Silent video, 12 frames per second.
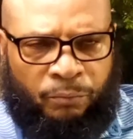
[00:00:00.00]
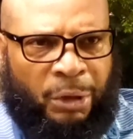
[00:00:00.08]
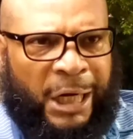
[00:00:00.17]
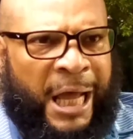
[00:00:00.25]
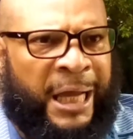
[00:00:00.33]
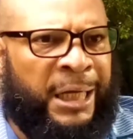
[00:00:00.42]

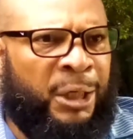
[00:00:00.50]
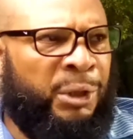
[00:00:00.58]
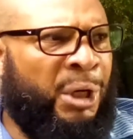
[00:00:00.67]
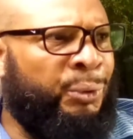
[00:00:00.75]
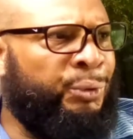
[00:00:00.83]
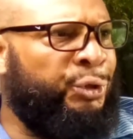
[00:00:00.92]
But I held
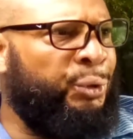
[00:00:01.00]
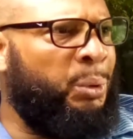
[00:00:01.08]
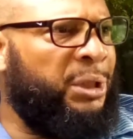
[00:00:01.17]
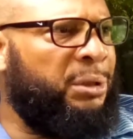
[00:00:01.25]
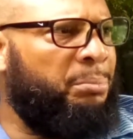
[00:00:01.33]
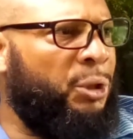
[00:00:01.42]
on to
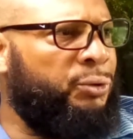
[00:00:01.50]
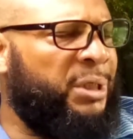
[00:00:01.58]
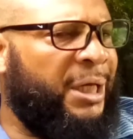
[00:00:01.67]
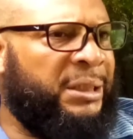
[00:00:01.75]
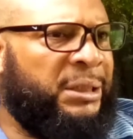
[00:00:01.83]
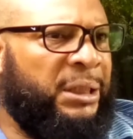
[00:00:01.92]
what the Most
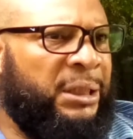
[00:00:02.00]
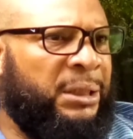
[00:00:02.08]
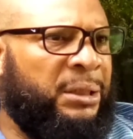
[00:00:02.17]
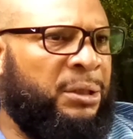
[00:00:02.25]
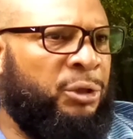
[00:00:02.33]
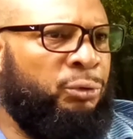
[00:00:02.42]
High
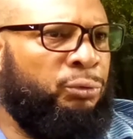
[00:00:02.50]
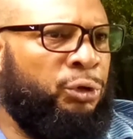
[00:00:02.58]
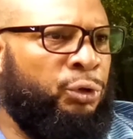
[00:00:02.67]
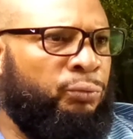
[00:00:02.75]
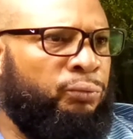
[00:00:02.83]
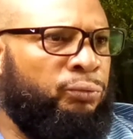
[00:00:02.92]
said. You,
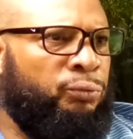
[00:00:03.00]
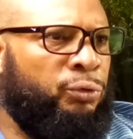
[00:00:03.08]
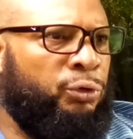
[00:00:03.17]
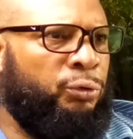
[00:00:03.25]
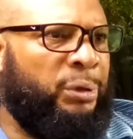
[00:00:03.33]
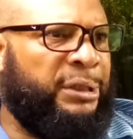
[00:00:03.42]
you,
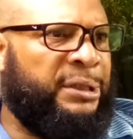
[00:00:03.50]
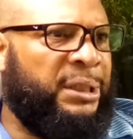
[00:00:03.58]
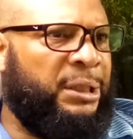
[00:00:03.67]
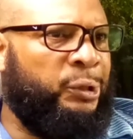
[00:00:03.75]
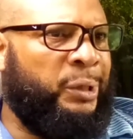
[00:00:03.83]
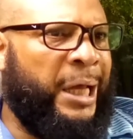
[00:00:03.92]
you
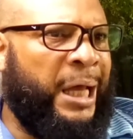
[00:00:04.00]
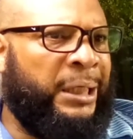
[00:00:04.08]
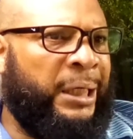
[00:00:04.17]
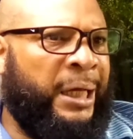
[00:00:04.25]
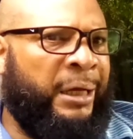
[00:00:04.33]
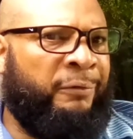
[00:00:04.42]
see, you
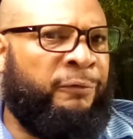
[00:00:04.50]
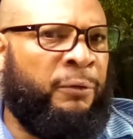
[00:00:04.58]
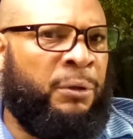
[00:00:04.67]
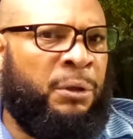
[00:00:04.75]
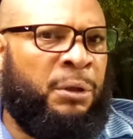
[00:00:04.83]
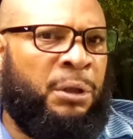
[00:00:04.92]
gotta have
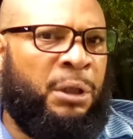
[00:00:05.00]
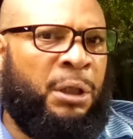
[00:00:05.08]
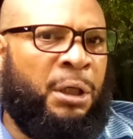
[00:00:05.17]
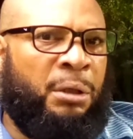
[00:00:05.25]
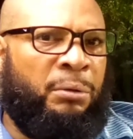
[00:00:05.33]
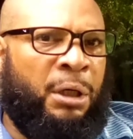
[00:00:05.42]

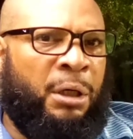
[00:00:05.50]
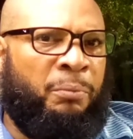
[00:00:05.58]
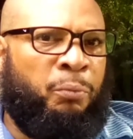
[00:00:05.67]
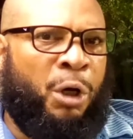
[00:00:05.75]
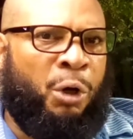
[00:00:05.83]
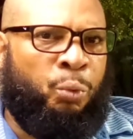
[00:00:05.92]
a,
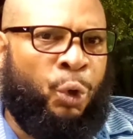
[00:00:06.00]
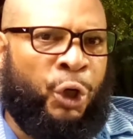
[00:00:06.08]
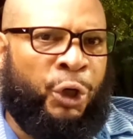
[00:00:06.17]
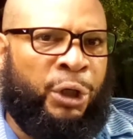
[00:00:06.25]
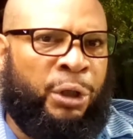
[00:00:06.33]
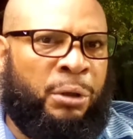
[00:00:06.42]
a, a
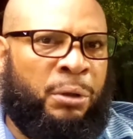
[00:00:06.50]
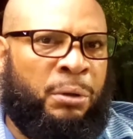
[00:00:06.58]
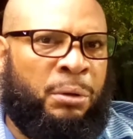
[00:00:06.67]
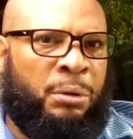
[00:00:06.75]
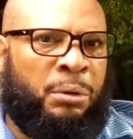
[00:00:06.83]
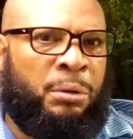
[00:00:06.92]
word
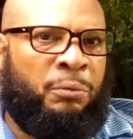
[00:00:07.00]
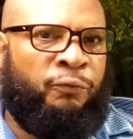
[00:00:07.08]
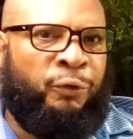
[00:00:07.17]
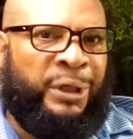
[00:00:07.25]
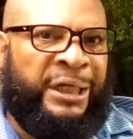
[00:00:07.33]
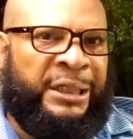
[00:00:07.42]

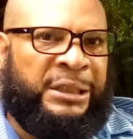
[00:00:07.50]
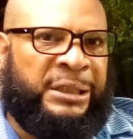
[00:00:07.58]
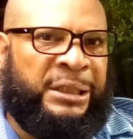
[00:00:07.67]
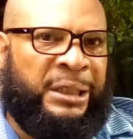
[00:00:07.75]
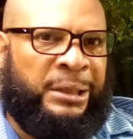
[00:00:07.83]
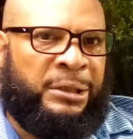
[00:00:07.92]
for each
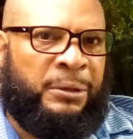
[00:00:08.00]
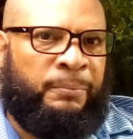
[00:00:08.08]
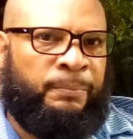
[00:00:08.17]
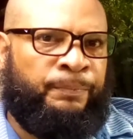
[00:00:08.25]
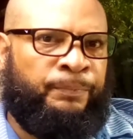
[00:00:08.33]
season